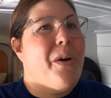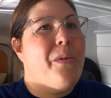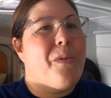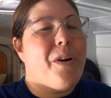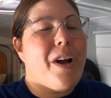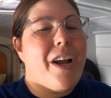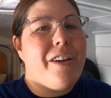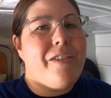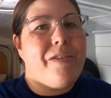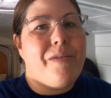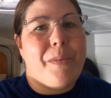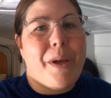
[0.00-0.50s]
where
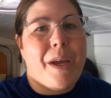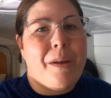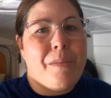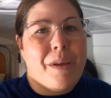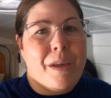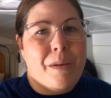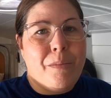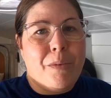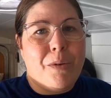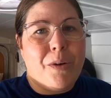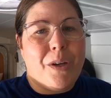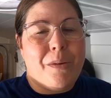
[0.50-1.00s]
I've met
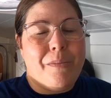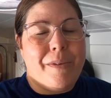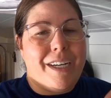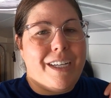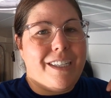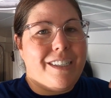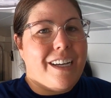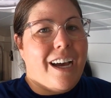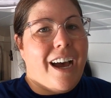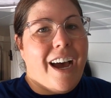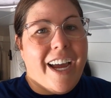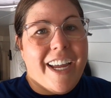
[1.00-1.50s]
people committed
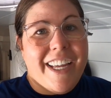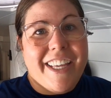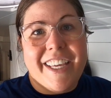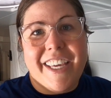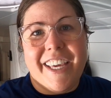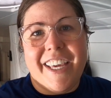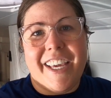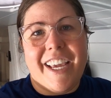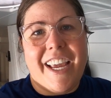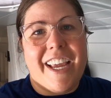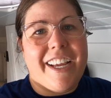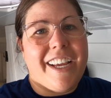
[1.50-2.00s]
to
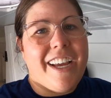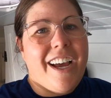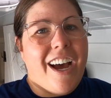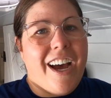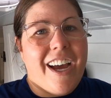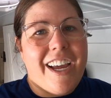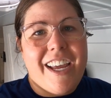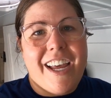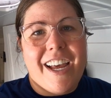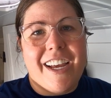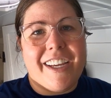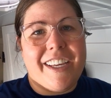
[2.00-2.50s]
hiking and
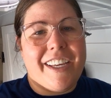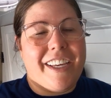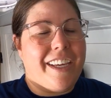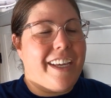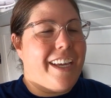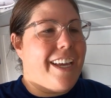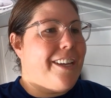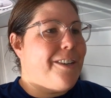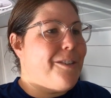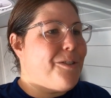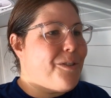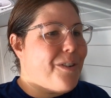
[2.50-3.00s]

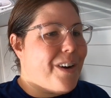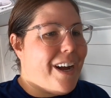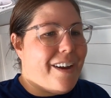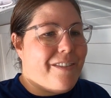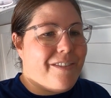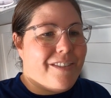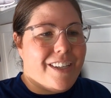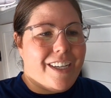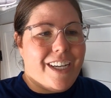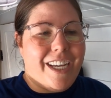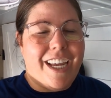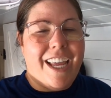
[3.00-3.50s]
kayaking and
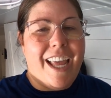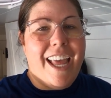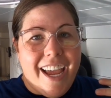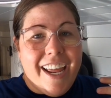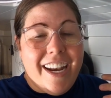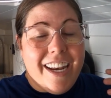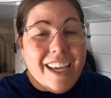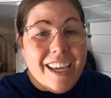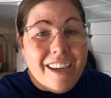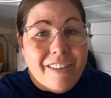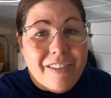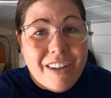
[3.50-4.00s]
traveling. And
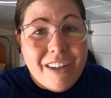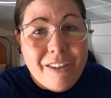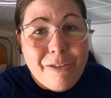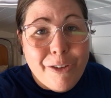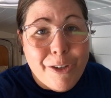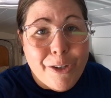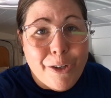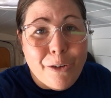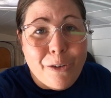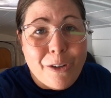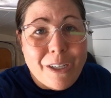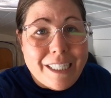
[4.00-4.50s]
even if your
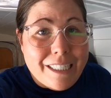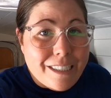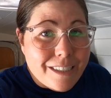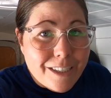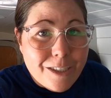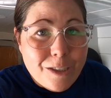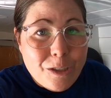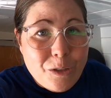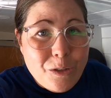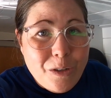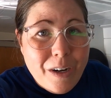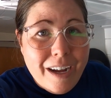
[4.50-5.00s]
goal
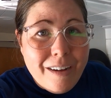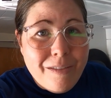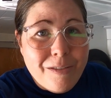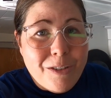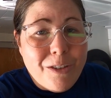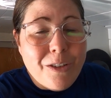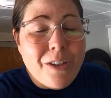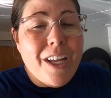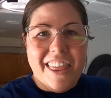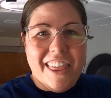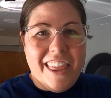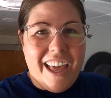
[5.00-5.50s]
isn't
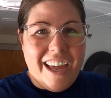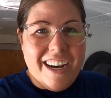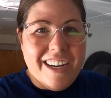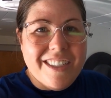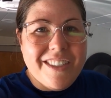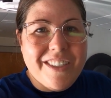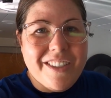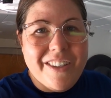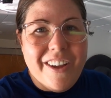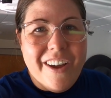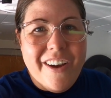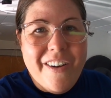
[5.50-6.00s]
travel, let
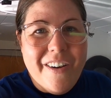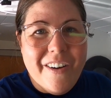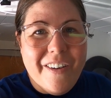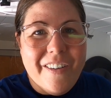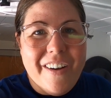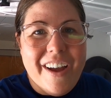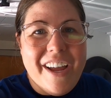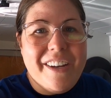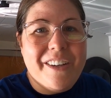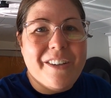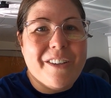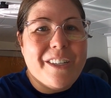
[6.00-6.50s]
us know
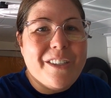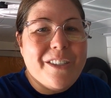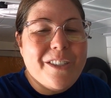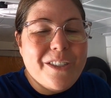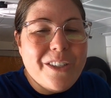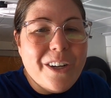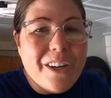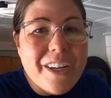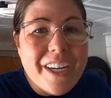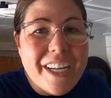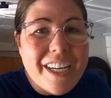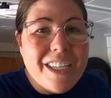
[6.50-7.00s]
and you can
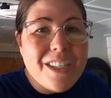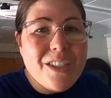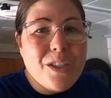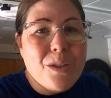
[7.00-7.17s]
start getting